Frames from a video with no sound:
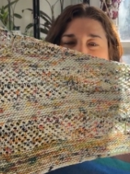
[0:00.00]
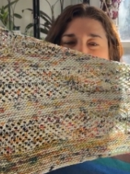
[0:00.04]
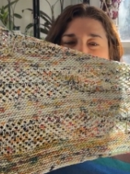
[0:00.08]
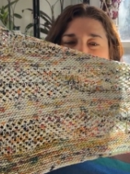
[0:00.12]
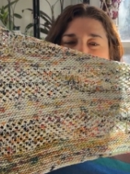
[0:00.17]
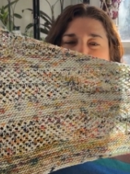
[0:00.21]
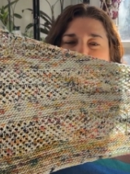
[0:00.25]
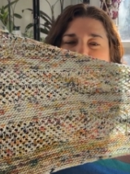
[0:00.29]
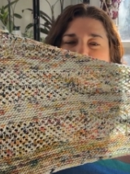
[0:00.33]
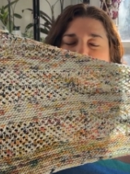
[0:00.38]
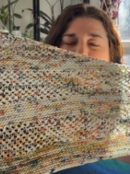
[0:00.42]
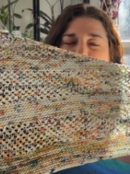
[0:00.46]

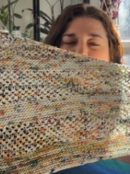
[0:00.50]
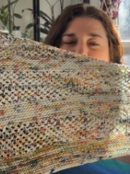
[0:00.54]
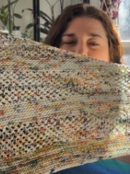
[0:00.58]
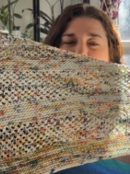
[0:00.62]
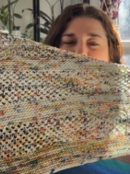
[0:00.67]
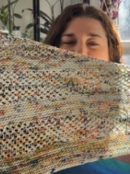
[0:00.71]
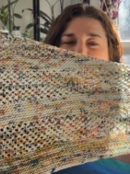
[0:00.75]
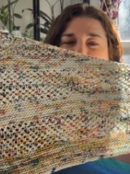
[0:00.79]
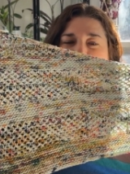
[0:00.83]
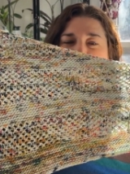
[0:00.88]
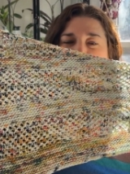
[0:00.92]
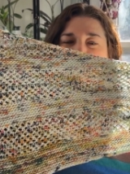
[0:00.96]
But I
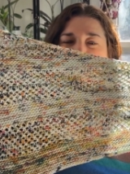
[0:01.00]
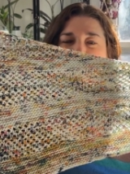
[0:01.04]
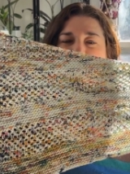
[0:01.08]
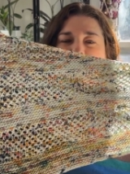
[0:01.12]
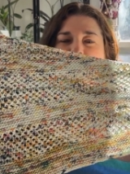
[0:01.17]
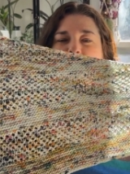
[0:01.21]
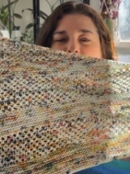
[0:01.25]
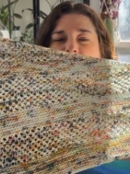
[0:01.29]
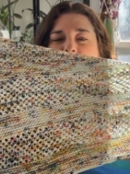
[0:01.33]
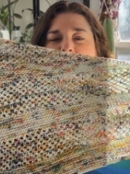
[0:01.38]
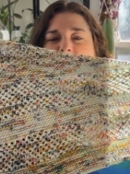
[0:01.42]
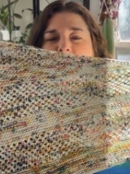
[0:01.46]
really
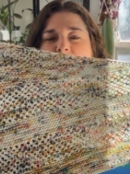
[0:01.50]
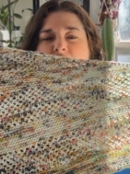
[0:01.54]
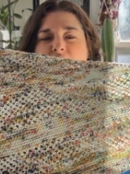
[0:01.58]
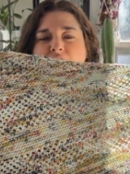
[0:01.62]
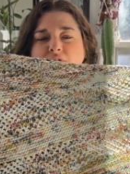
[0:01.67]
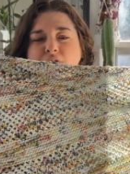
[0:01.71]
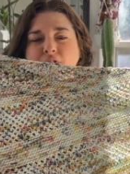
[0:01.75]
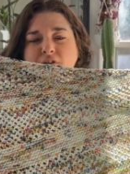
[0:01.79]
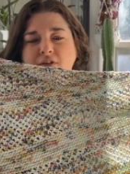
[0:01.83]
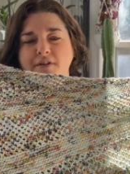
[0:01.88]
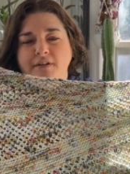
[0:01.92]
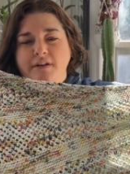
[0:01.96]
love how this
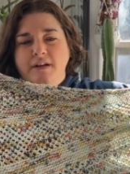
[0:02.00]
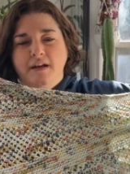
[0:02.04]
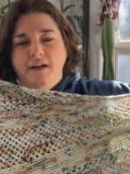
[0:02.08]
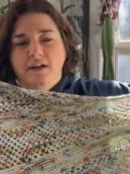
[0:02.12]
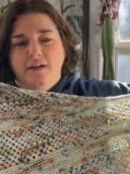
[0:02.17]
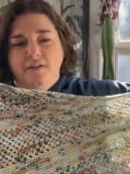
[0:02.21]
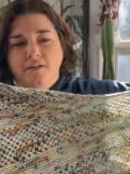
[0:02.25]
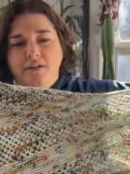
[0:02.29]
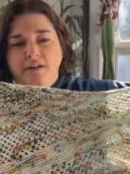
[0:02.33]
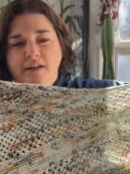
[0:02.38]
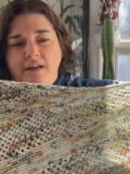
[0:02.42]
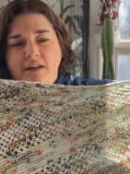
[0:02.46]
turned
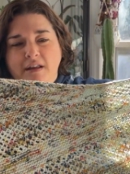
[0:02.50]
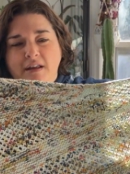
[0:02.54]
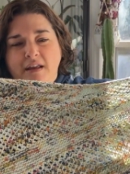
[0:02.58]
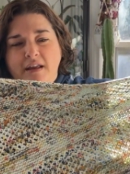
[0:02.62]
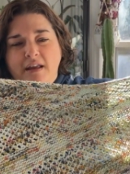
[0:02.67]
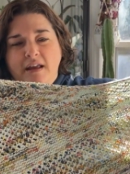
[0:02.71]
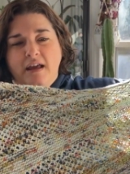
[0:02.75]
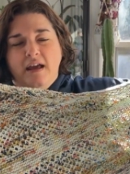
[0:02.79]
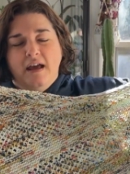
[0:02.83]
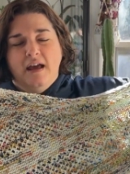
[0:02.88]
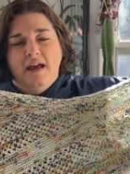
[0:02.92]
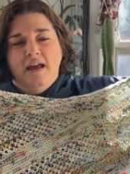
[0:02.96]
out.
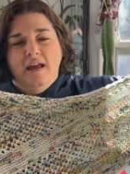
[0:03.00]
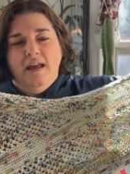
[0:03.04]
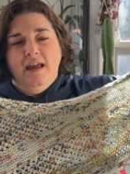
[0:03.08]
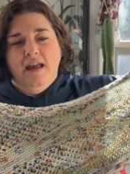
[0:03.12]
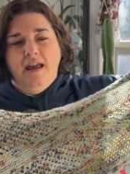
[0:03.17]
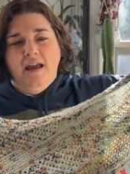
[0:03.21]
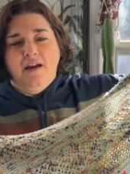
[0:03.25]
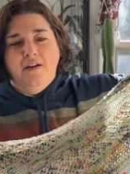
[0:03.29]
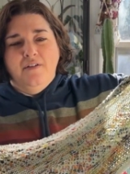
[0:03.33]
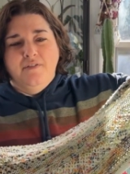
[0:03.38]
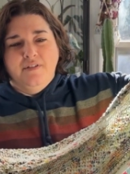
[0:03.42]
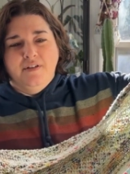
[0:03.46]
I
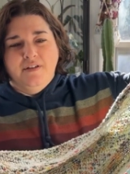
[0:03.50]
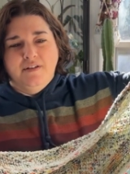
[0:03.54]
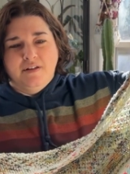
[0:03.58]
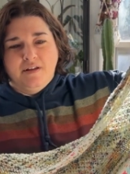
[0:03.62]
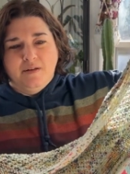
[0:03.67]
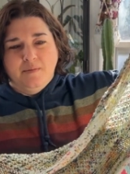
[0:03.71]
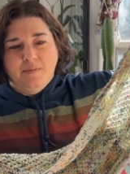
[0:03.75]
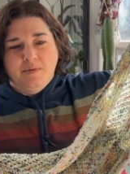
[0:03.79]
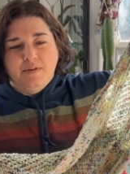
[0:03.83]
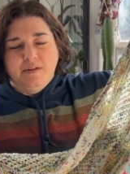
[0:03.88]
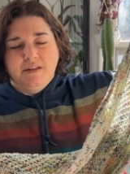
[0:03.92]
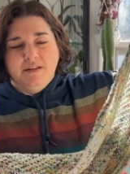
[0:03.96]
have it
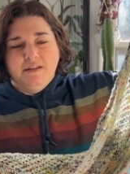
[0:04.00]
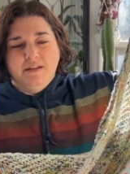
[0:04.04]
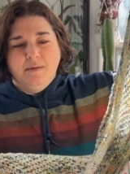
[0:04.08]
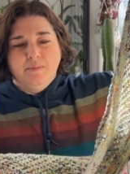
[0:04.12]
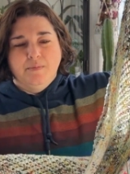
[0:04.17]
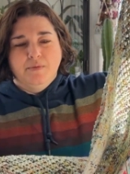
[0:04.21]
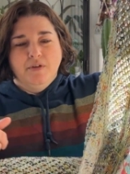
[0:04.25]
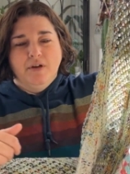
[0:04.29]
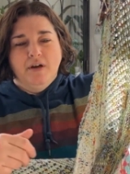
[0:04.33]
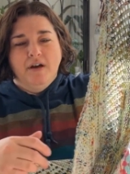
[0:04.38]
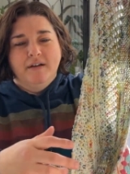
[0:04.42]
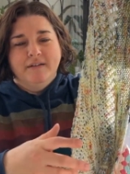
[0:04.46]
completely
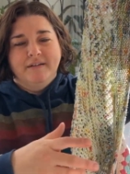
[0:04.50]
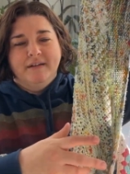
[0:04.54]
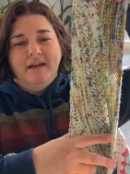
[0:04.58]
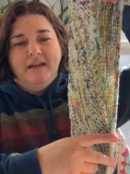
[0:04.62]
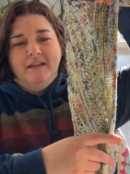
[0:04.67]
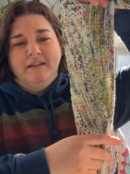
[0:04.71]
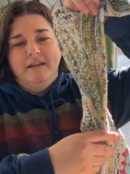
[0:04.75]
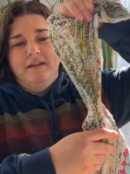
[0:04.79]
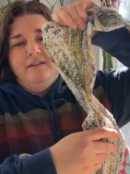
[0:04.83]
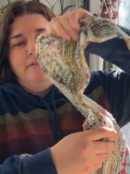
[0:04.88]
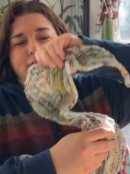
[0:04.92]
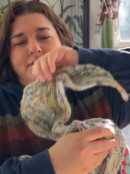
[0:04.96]
blocked. I
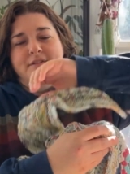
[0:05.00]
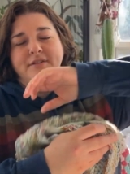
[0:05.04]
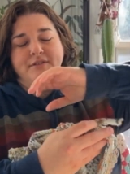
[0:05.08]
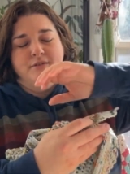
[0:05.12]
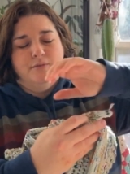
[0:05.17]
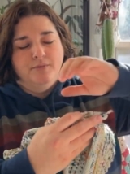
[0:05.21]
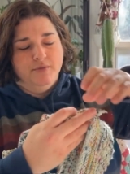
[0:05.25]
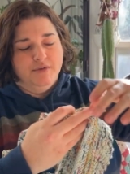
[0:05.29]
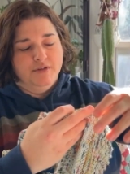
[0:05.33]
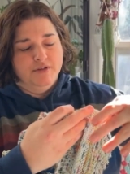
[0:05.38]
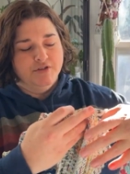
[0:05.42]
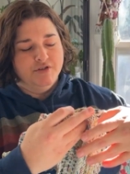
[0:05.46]
left this
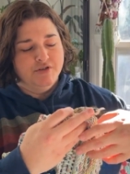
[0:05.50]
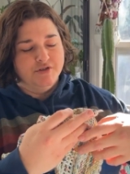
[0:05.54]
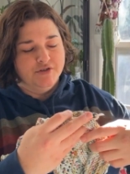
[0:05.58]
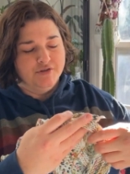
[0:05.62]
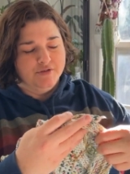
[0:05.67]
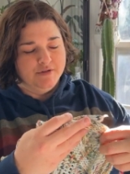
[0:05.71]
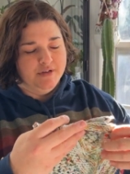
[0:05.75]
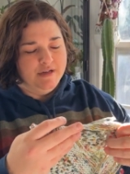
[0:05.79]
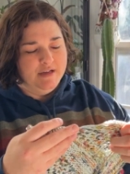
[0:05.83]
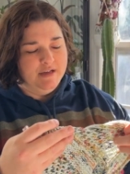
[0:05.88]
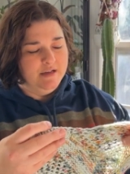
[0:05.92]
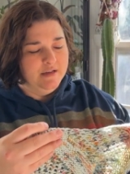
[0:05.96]
one
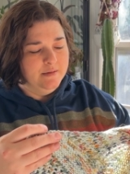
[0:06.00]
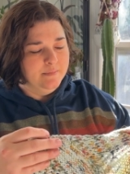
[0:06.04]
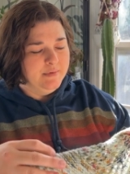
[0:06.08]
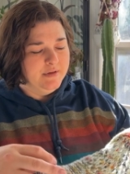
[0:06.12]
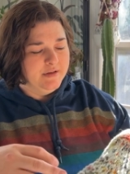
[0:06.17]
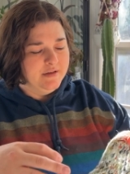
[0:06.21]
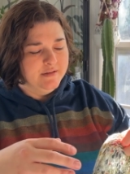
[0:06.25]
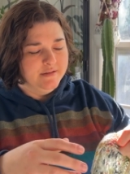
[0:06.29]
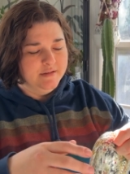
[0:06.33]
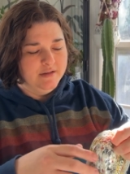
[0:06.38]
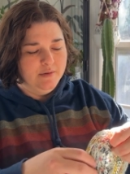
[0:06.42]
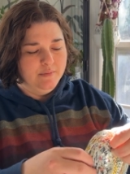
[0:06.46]
string
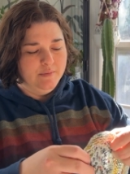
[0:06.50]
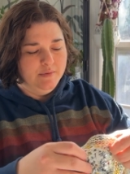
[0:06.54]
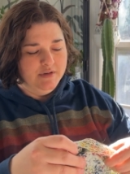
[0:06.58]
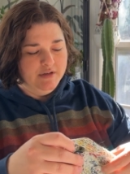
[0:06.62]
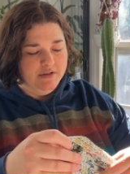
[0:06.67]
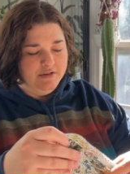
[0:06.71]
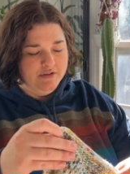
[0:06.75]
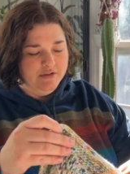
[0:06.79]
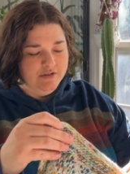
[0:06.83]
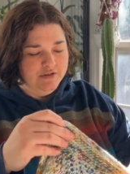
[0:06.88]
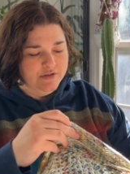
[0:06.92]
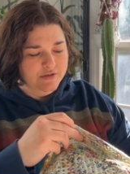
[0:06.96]
because I
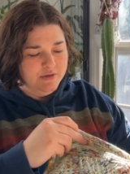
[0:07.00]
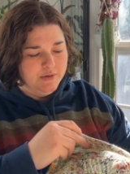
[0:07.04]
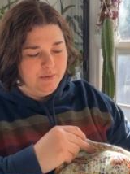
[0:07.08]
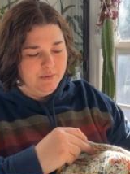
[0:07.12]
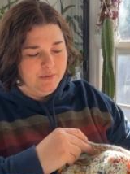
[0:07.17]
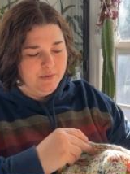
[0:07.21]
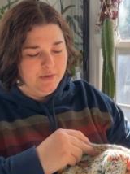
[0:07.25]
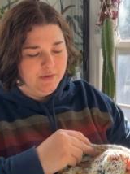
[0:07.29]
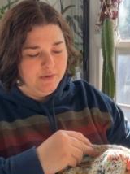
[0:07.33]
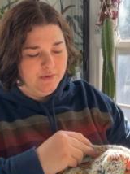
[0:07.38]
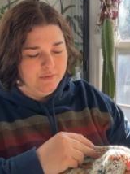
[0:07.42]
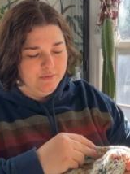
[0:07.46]
wanted to show
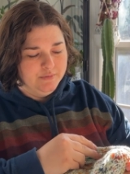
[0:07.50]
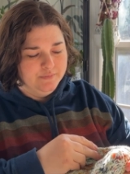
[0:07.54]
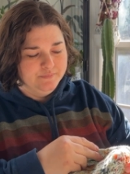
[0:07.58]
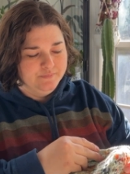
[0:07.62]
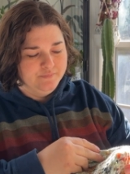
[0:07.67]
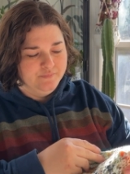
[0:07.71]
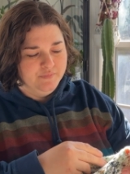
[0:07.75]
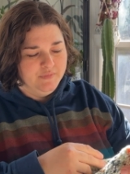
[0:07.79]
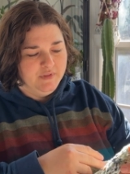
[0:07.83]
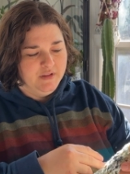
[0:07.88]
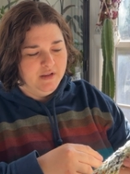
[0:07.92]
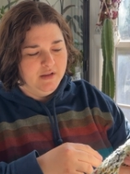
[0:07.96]
you.
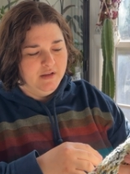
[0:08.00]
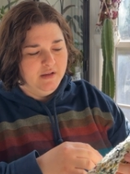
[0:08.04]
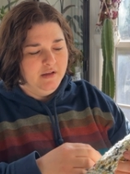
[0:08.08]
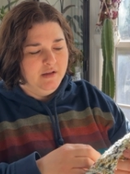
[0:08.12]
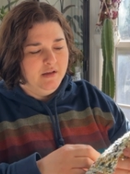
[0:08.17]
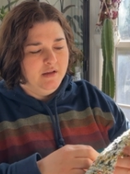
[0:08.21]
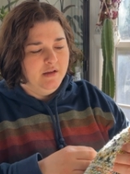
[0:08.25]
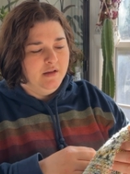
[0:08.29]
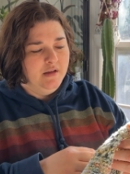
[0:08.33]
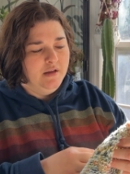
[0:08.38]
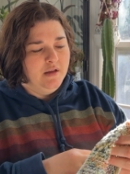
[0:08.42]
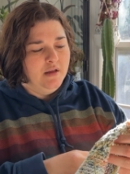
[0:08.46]

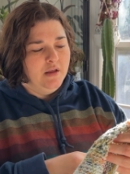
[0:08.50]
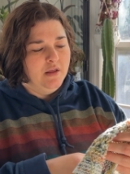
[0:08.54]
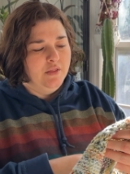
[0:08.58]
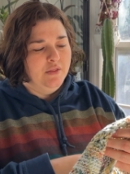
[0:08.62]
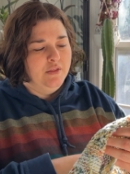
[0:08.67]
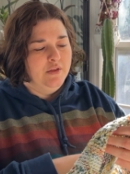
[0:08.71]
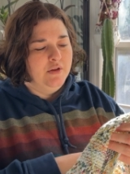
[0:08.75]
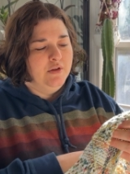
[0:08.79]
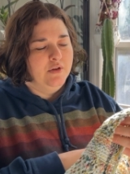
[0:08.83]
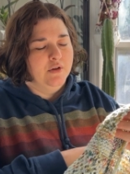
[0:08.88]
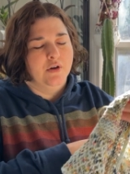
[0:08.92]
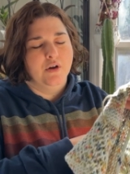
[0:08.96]

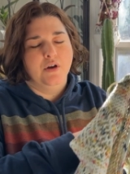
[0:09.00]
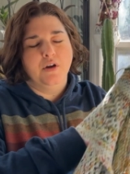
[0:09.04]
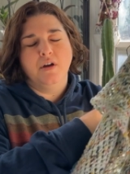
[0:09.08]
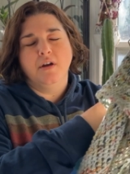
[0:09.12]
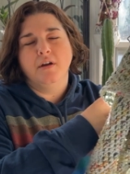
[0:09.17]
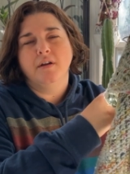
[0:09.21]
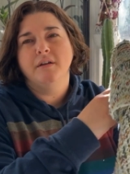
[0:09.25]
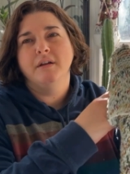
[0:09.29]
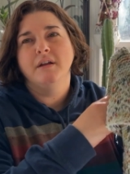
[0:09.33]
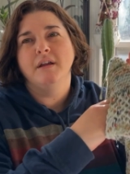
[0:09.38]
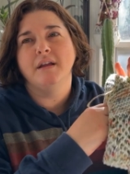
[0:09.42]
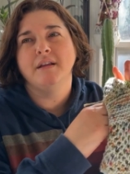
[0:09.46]
The
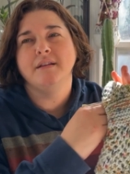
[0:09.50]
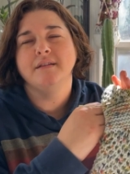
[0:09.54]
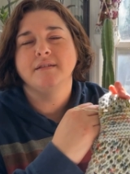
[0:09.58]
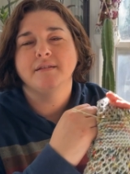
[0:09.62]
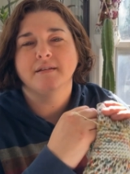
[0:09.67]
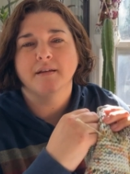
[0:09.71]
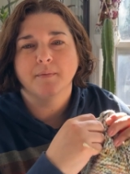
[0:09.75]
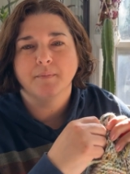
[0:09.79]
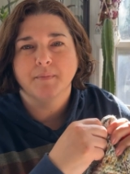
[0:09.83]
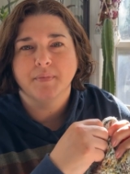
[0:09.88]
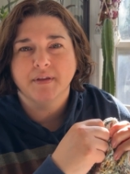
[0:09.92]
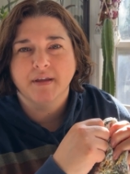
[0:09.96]
yarn in
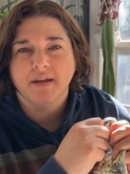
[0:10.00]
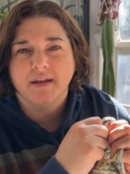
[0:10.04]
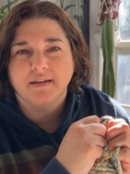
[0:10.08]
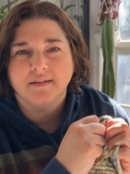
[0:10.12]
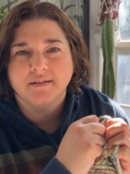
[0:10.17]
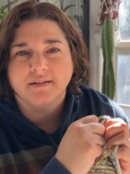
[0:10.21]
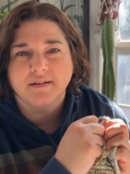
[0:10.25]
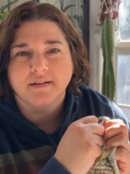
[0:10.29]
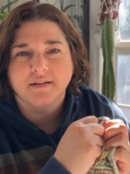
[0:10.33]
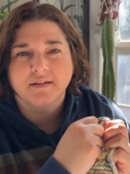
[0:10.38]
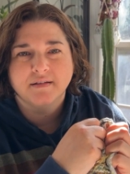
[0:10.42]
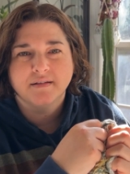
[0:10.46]
some
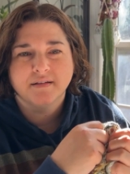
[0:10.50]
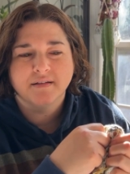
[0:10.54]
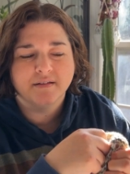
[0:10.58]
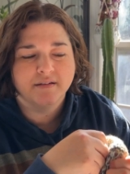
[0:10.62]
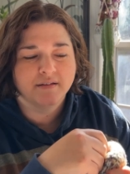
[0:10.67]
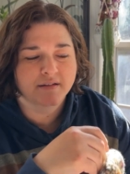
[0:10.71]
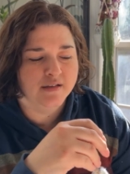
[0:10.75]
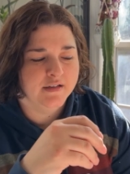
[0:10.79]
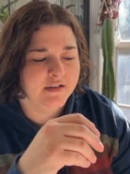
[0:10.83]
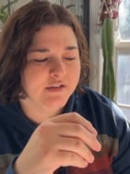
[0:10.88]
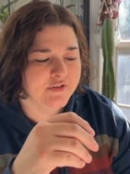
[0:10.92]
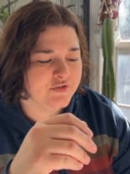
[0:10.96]
places
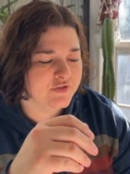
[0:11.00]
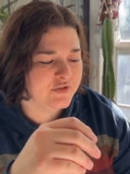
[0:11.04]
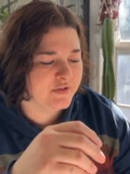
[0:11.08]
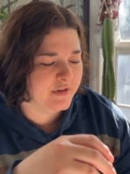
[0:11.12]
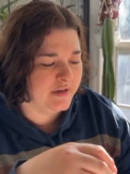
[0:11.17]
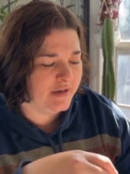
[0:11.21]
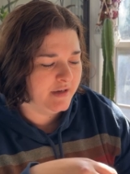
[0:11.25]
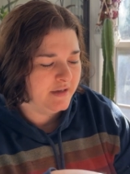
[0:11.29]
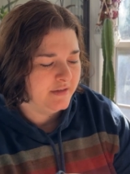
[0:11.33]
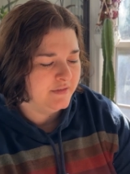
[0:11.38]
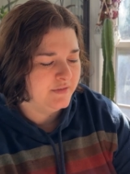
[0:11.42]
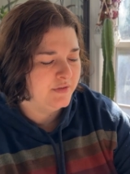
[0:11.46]
did
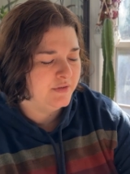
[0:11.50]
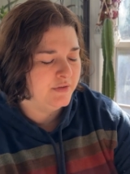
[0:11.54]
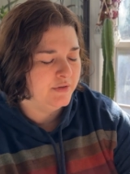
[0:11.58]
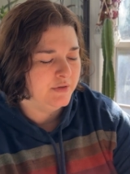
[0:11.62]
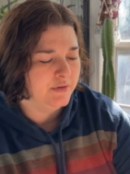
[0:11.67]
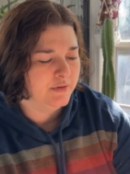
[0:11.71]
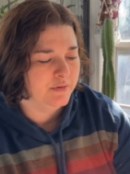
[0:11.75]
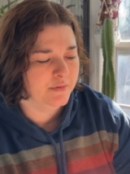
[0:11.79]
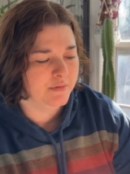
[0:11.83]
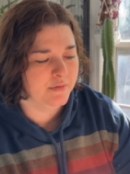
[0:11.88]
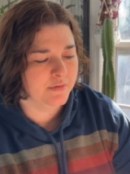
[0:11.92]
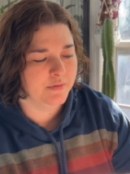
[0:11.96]
try
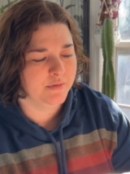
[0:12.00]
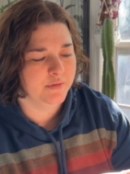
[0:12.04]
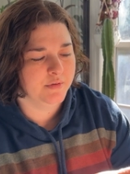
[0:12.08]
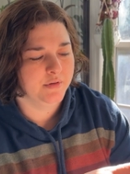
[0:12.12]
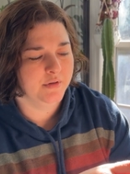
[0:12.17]
to